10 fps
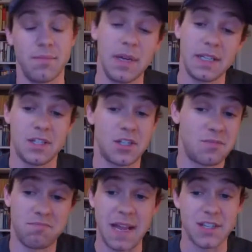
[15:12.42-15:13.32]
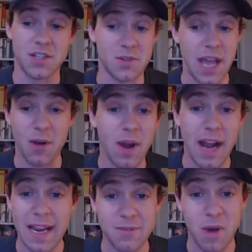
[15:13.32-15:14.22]
just kind of
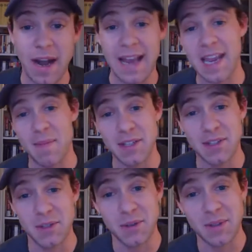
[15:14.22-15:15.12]
what I came into.